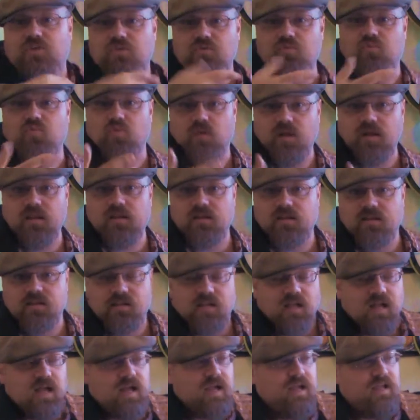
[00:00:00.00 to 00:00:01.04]
you really
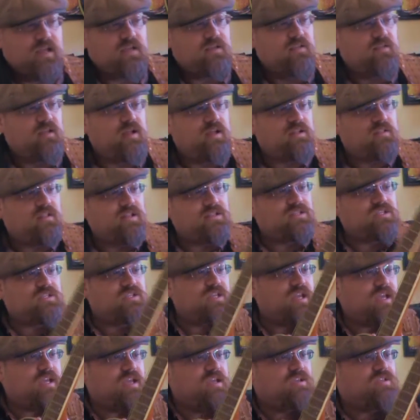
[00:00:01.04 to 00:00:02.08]
like let's
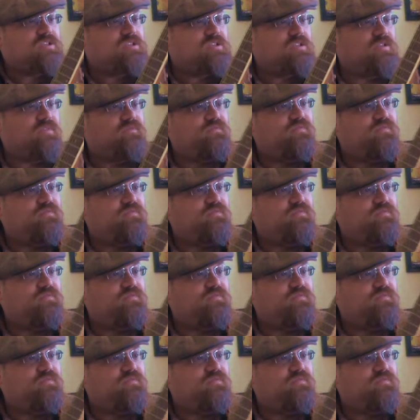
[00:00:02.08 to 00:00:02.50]
say it's the